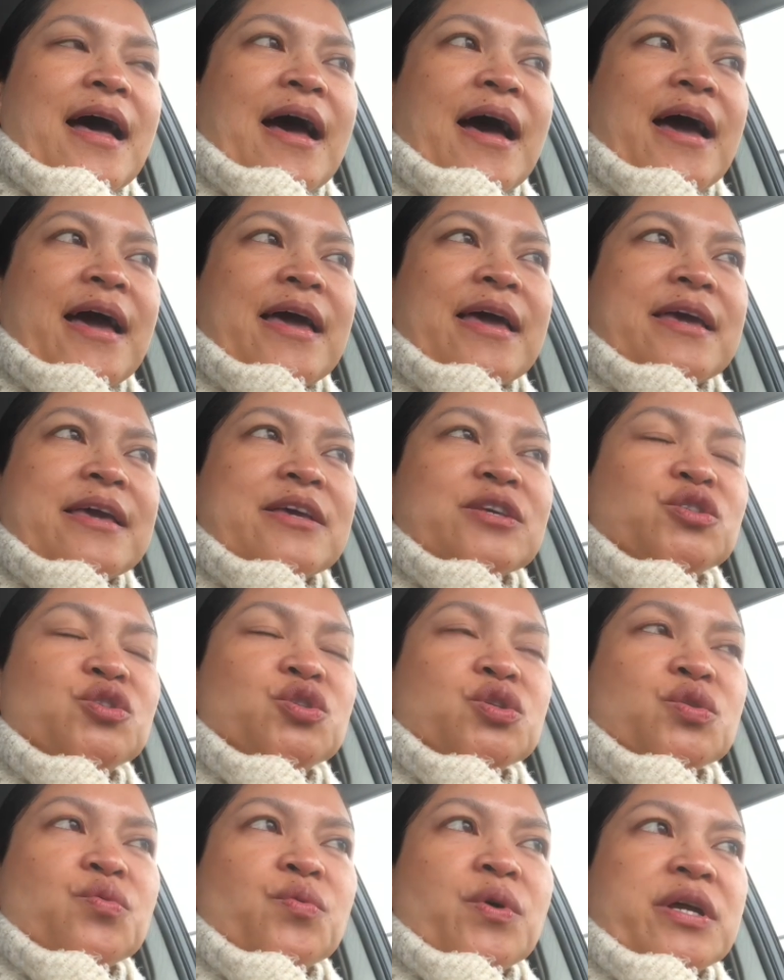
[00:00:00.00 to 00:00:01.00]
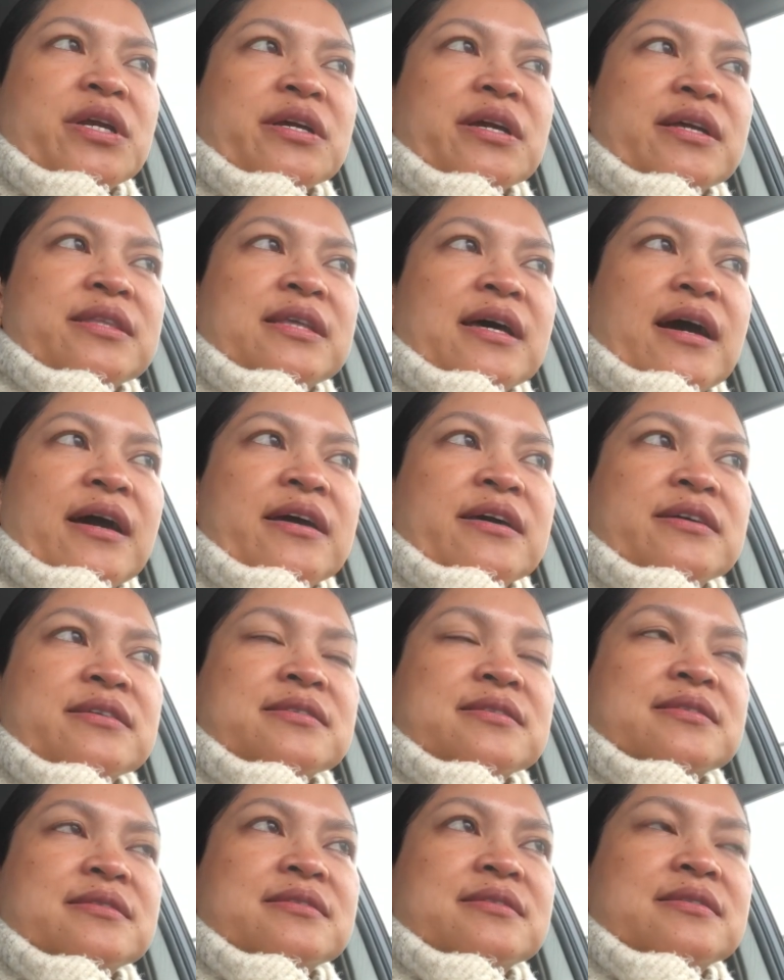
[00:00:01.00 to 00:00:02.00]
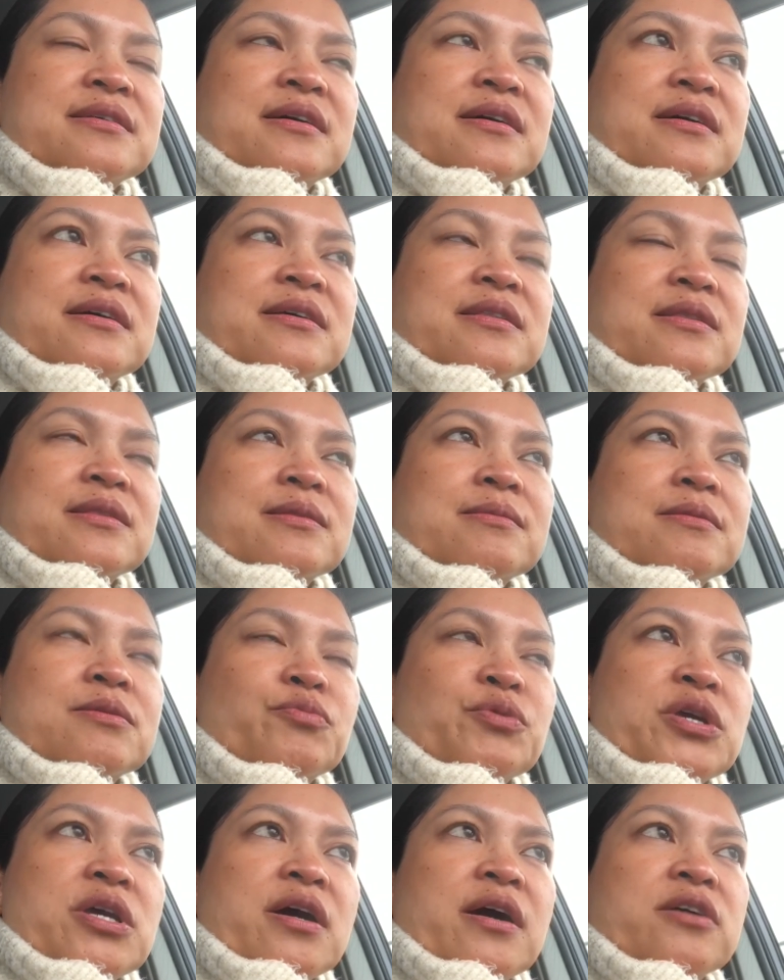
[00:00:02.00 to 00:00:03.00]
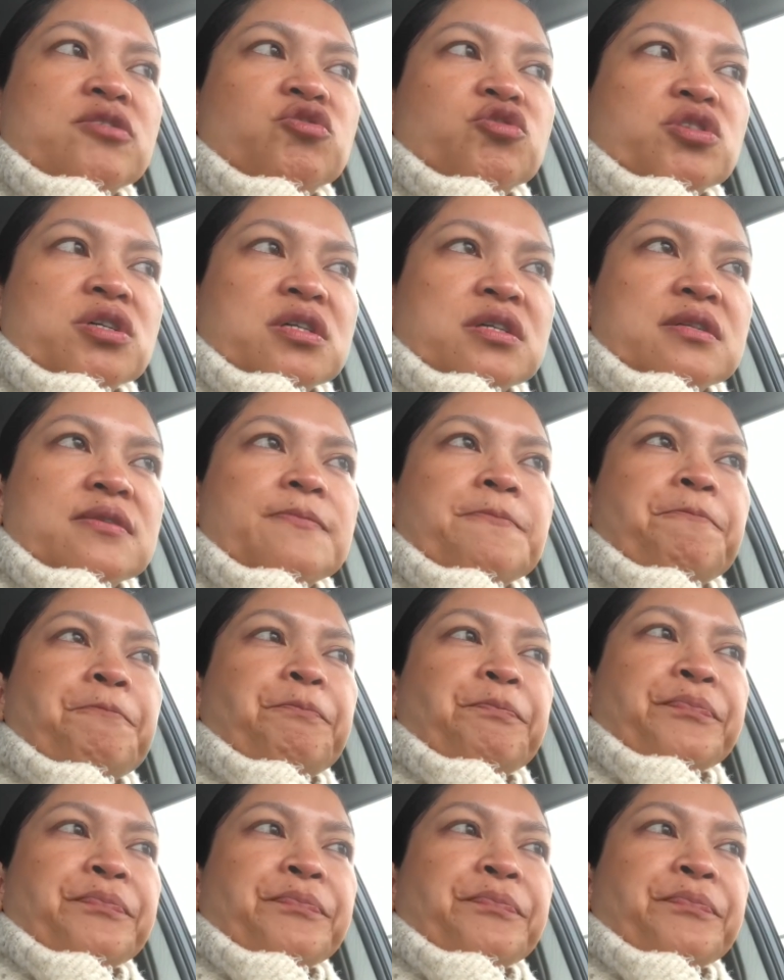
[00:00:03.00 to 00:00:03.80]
I do want to get the IS 300F